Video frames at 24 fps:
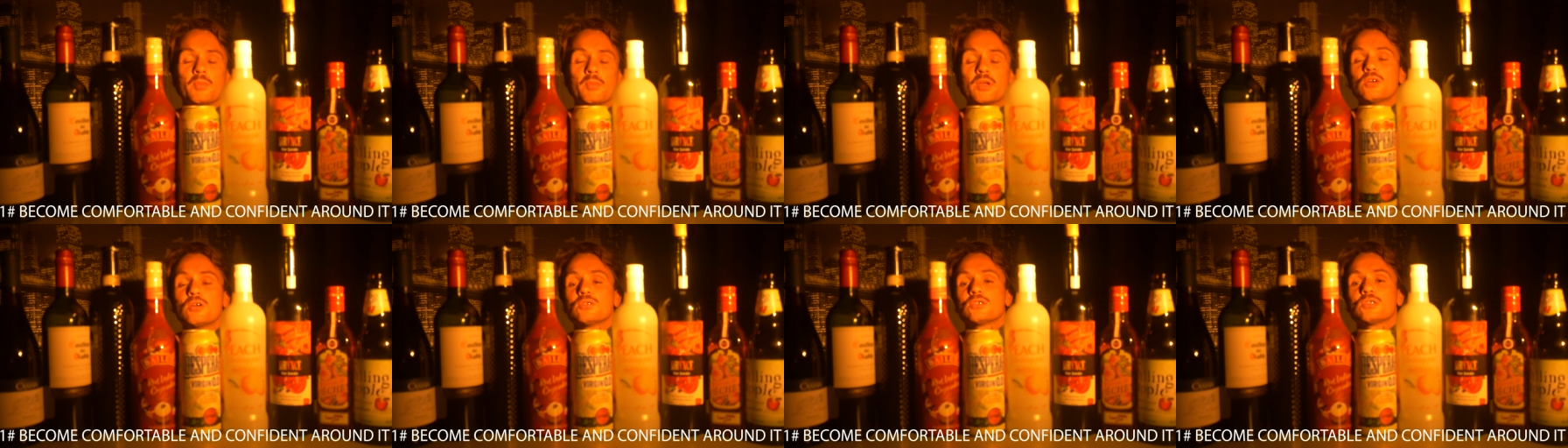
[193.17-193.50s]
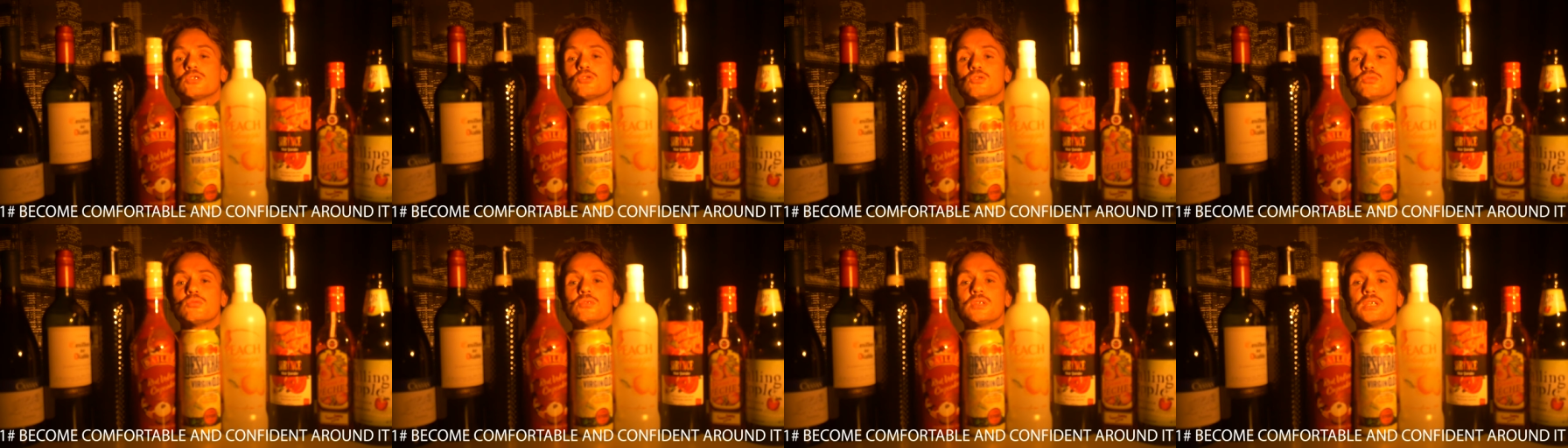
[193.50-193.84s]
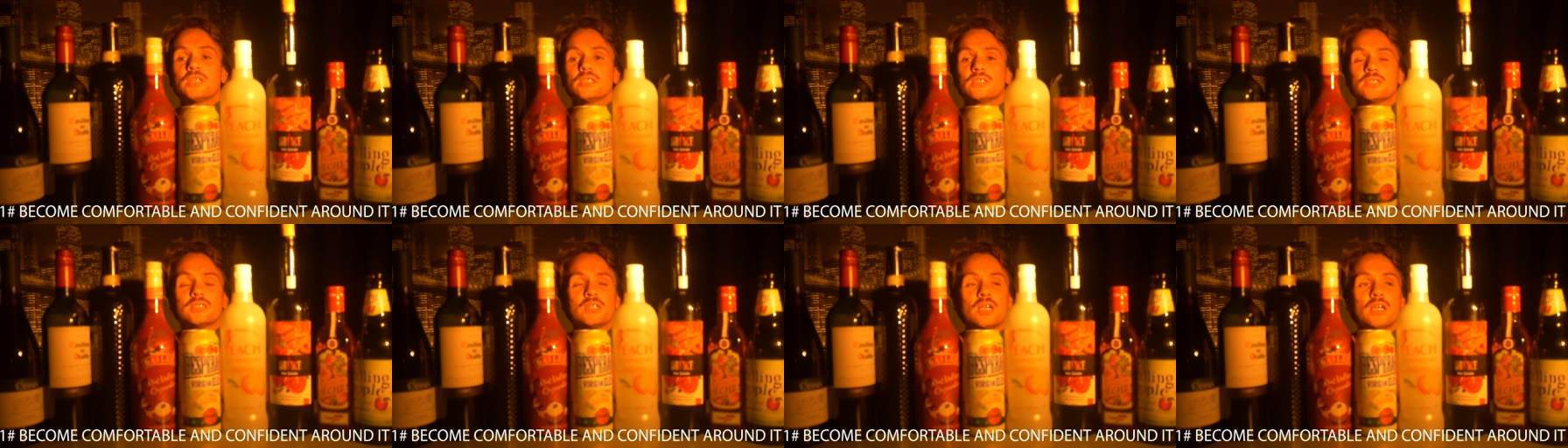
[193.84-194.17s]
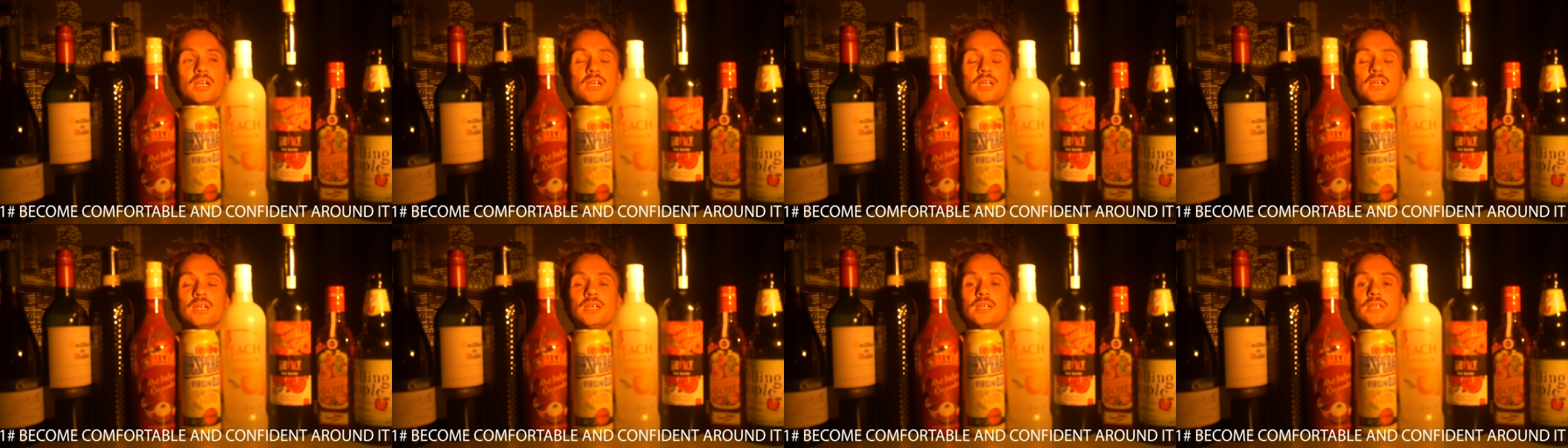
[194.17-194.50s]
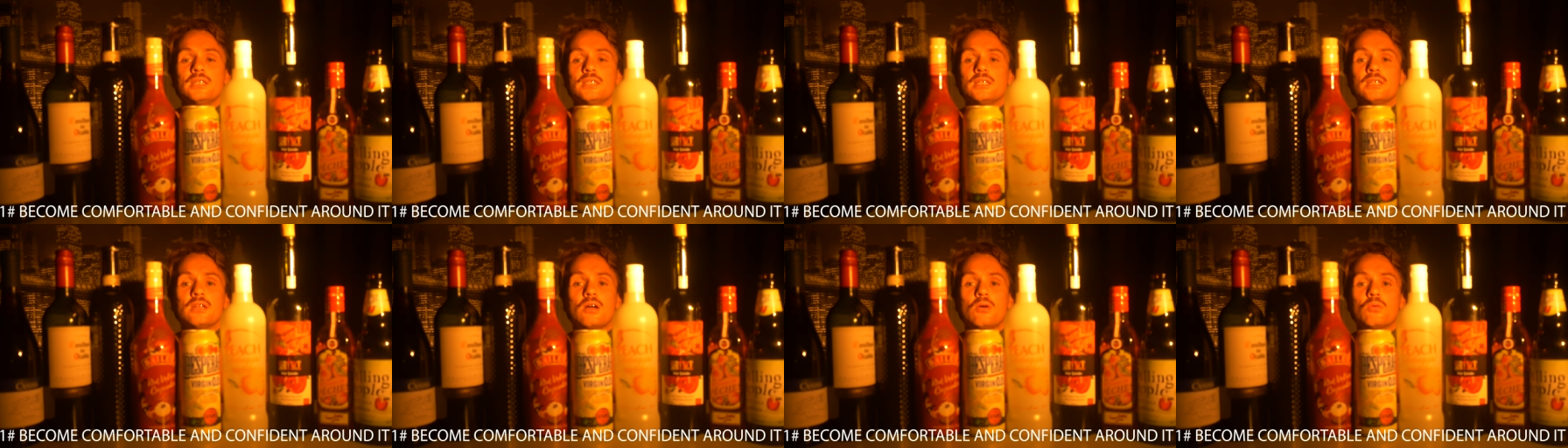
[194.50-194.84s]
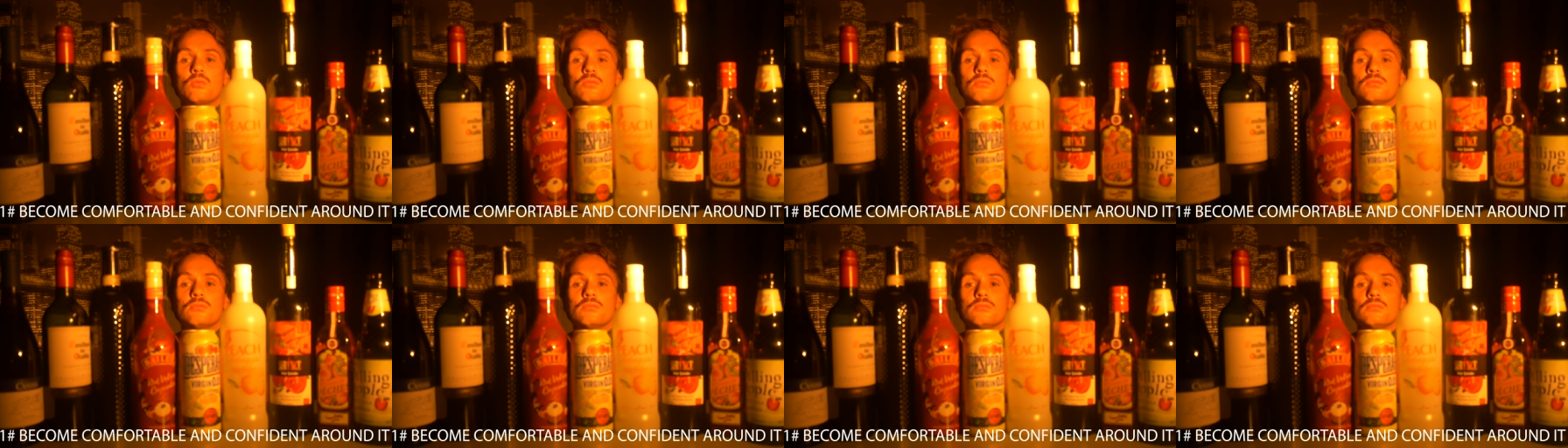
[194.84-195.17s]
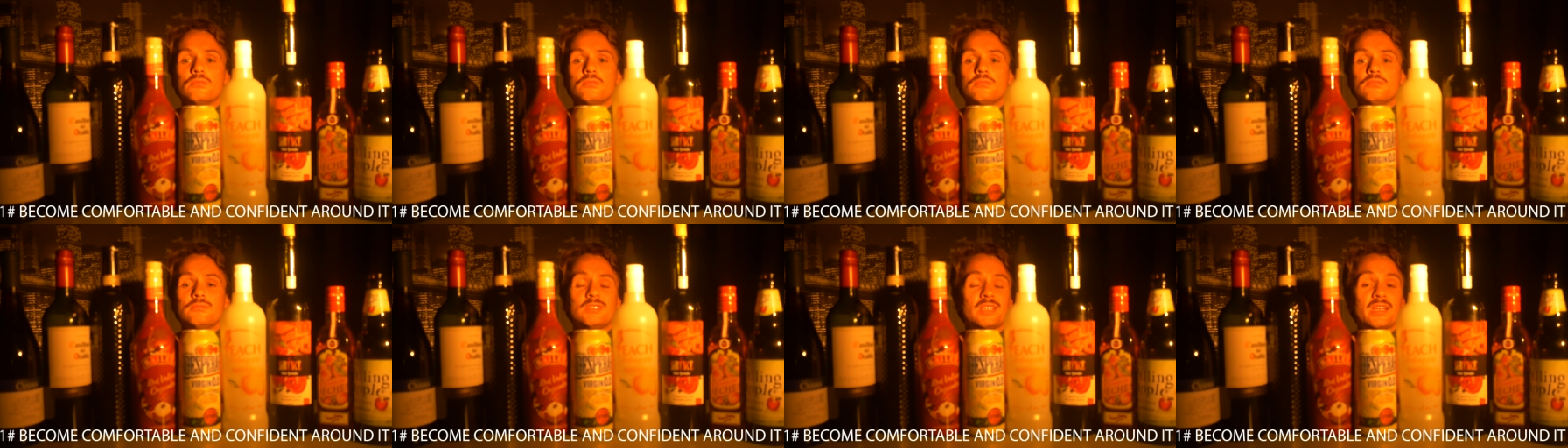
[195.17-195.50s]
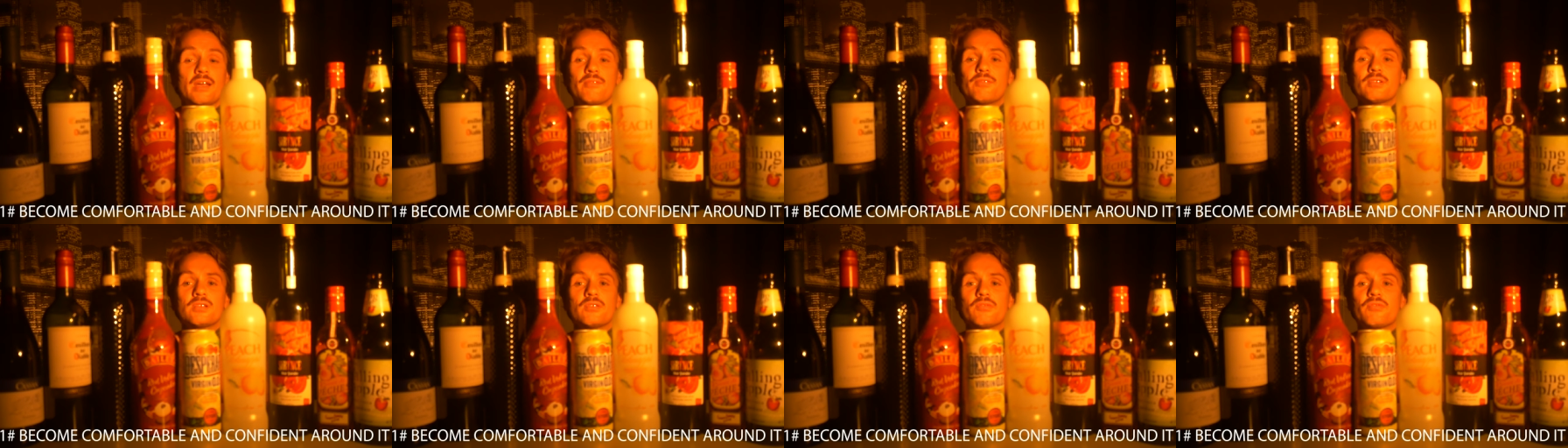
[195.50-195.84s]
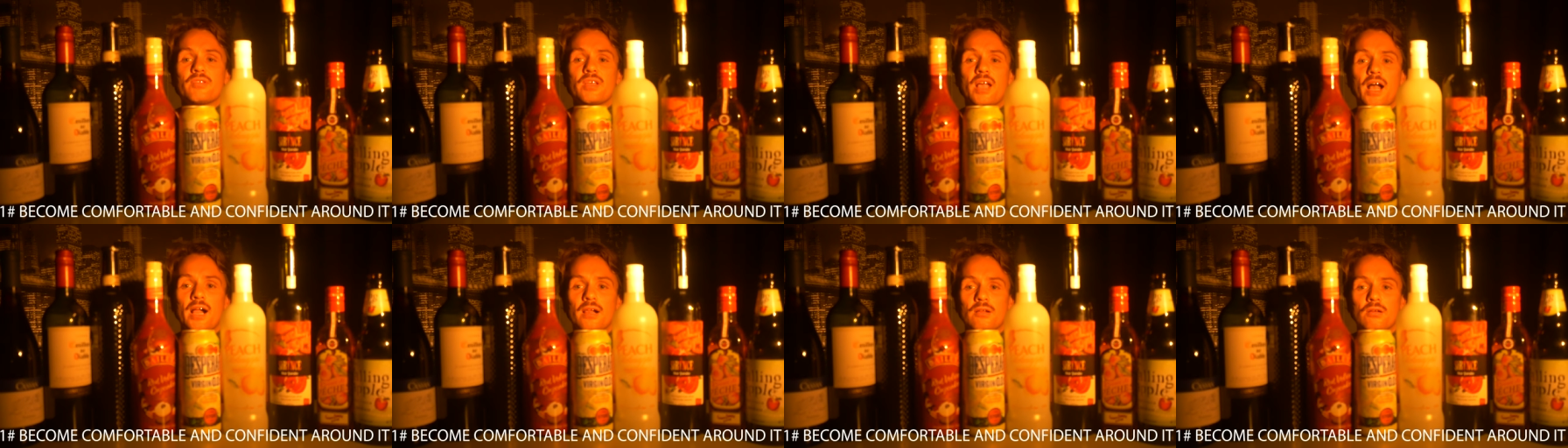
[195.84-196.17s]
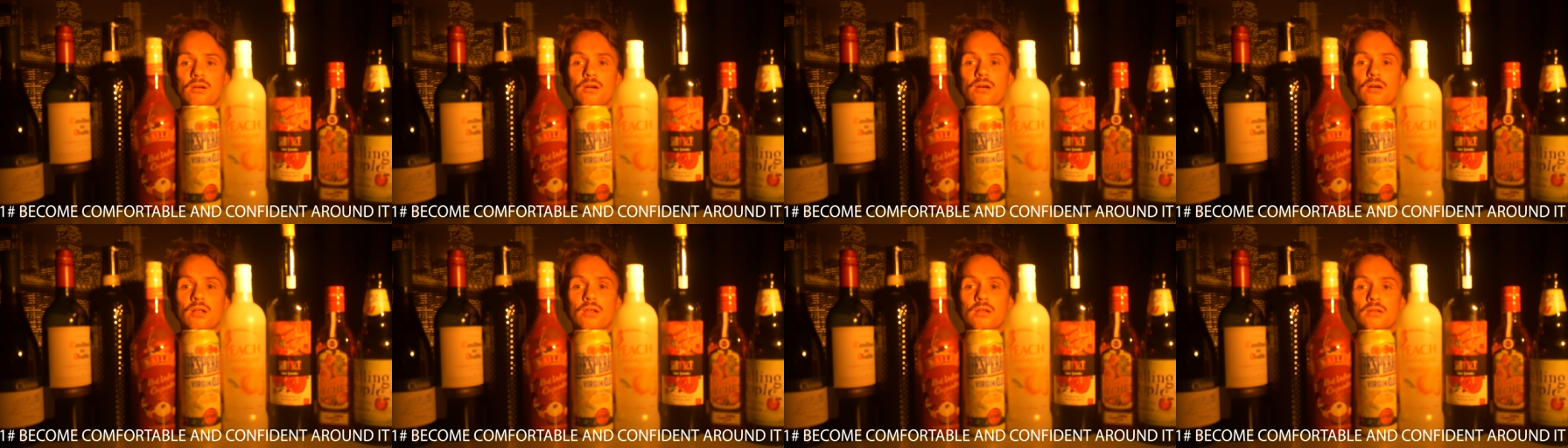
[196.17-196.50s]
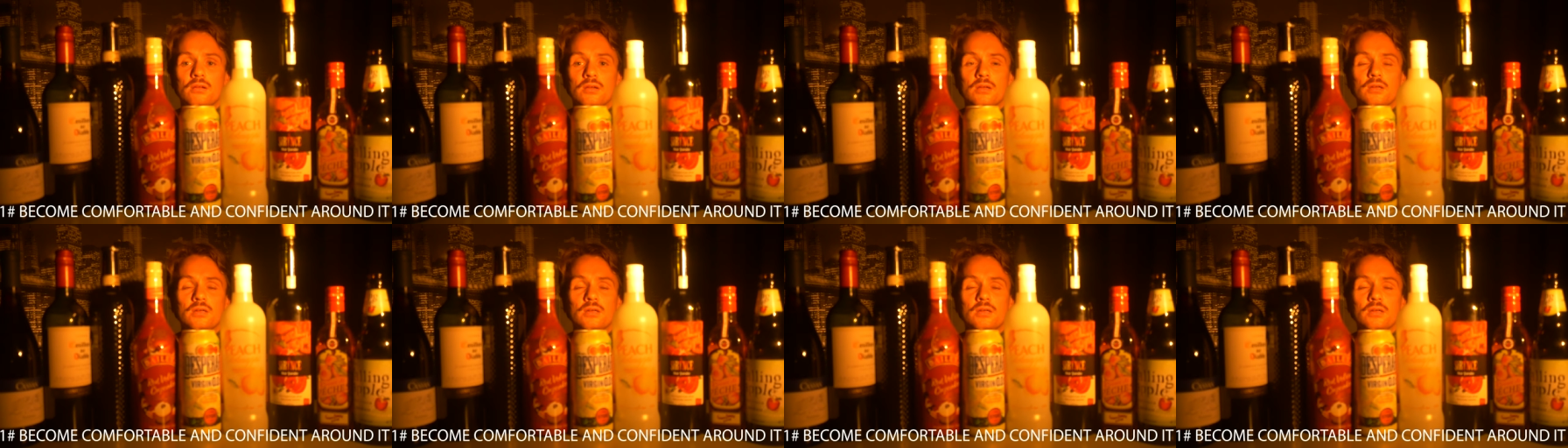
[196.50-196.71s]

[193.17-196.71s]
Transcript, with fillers: Because the truth is, you know, you never defeat alcohol.